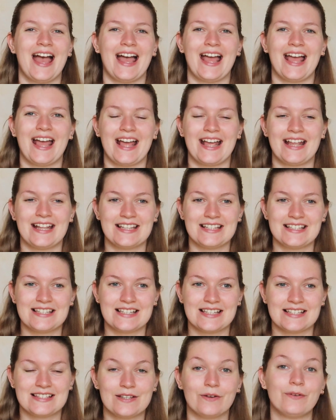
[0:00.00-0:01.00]
And
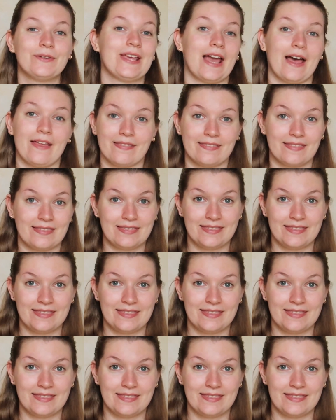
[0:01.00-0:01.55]
so yeah,